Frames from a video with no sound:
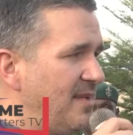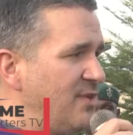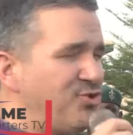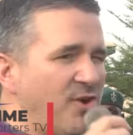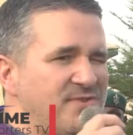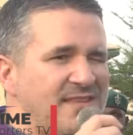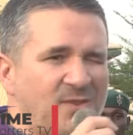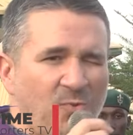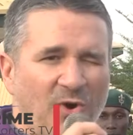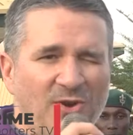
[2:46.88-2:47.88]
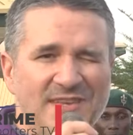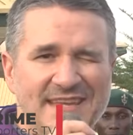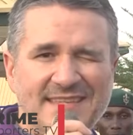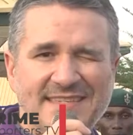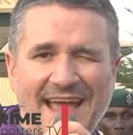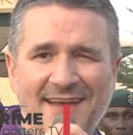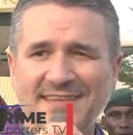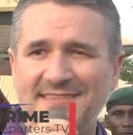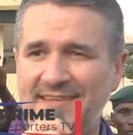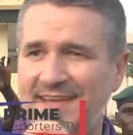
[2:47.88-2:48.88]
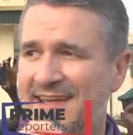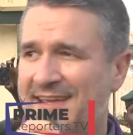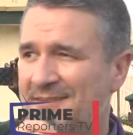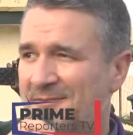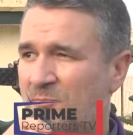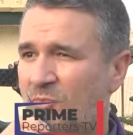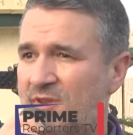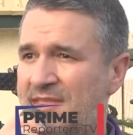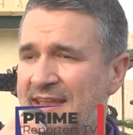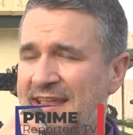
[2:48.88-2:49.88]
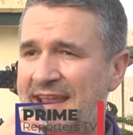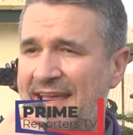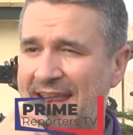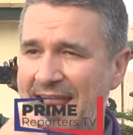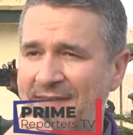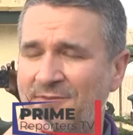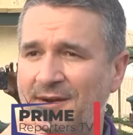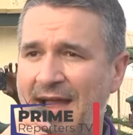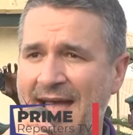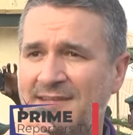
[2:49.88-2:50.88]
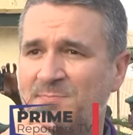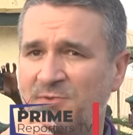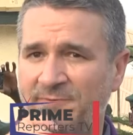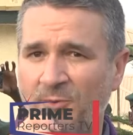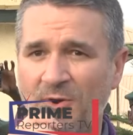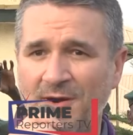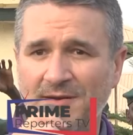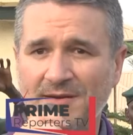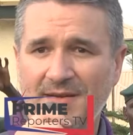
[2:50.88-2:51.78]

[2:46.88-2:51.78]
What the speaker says: It shows that the world needs scouting today more than it ever has before.